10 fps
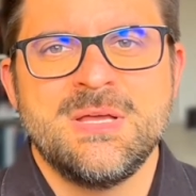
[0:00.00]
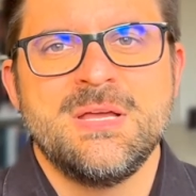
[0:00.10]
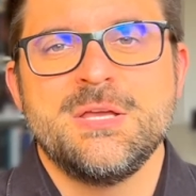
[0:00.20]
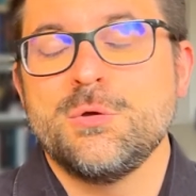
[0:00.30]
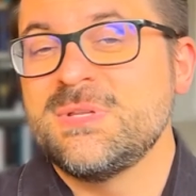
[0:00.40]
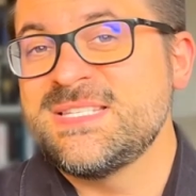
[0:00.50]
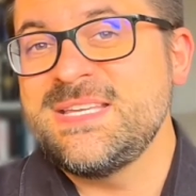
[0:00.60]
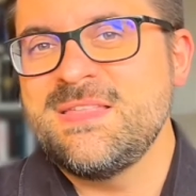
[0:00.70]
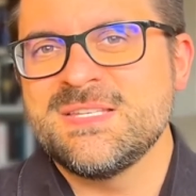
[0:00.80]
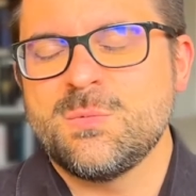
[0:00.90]
You will
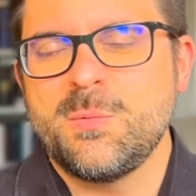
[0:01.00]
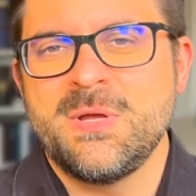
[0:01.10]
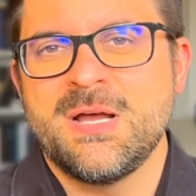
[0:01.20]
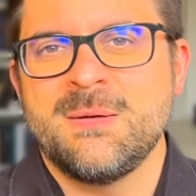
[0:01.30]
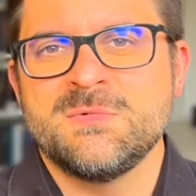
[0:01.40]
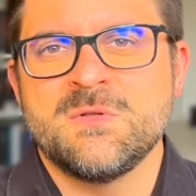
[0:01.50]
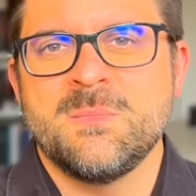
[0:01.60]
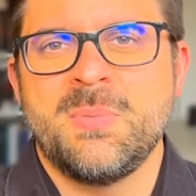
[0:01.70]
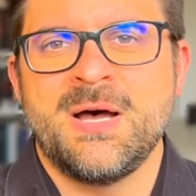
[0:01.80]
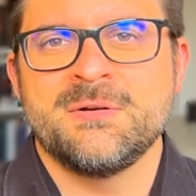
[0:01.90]
see this when we come to the
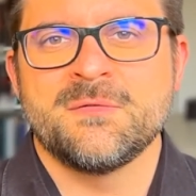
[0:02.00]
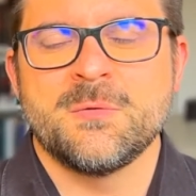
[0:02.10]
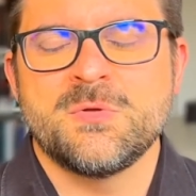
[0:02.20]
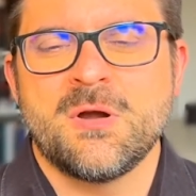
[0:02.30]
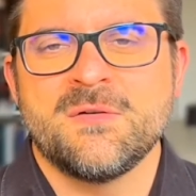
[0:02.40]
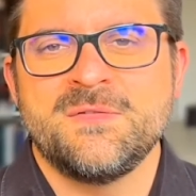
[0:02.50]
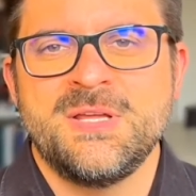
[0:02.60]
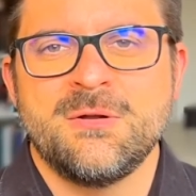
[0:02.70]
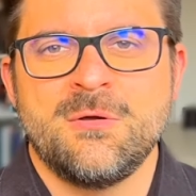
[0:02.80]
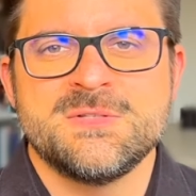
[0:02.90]
part of cryptography
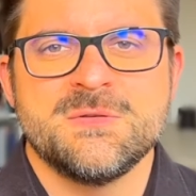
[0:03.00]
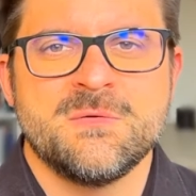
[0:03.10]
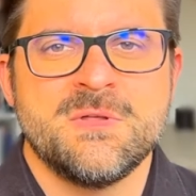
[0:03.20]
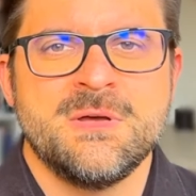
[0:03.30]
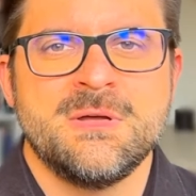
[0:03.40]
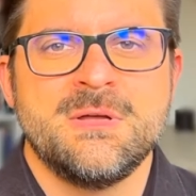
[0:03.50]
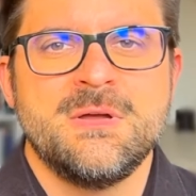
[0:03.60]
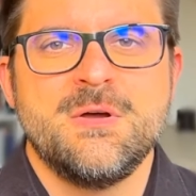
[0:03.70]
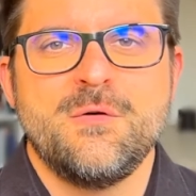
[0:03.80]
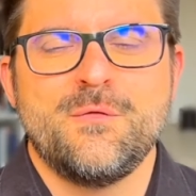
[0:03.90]
and also to the
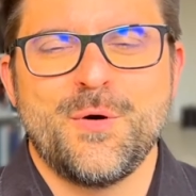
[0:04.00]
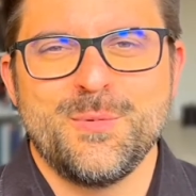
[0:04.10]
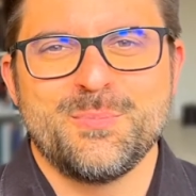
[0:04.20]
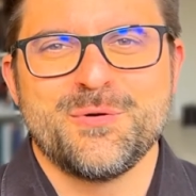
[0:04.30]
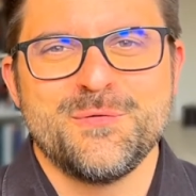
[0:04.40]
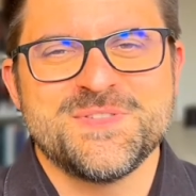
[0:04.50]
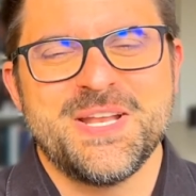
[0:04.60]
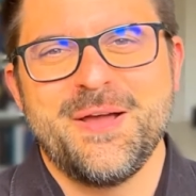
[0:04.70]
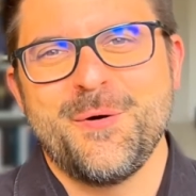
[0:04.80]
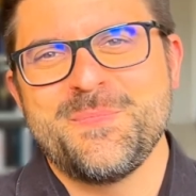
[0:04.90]
formal proofs,
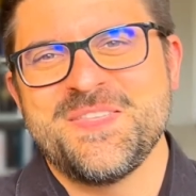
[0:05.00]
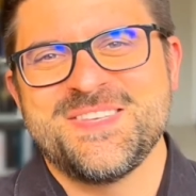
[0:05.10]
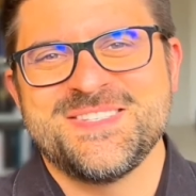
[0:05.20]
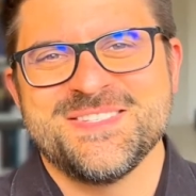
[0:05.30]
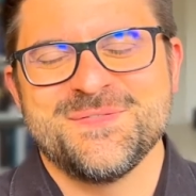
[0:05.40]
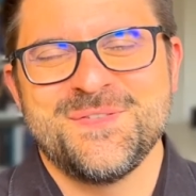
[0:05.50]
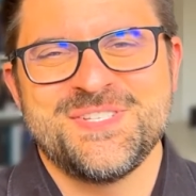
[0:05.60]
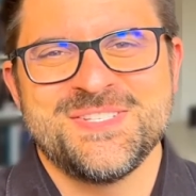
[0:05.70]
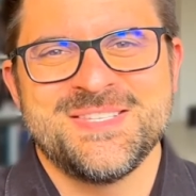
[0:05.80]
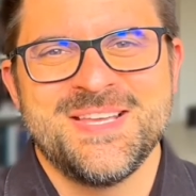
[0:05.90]
and I hope that this is
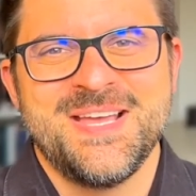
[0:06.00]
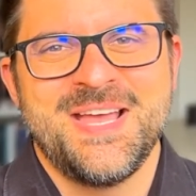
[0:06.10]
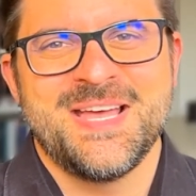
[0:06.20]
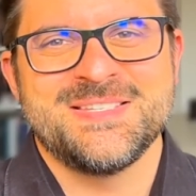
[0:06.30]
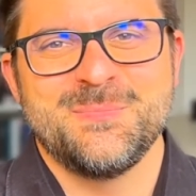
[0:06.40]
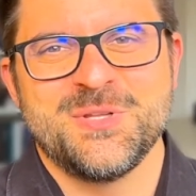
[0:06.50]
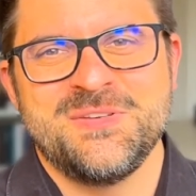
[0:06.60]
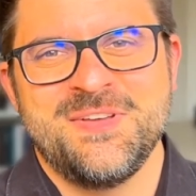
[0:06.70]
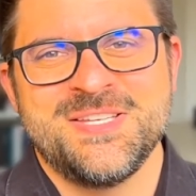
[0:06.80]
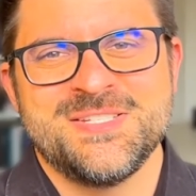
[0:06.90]
sufficient as a
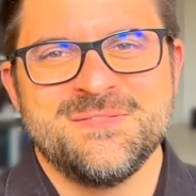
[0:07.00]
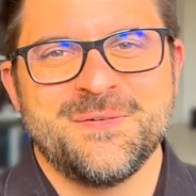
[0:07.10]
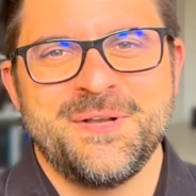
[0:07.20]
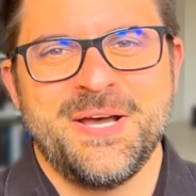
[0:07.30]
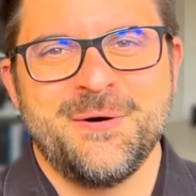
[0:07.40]
motivation for now.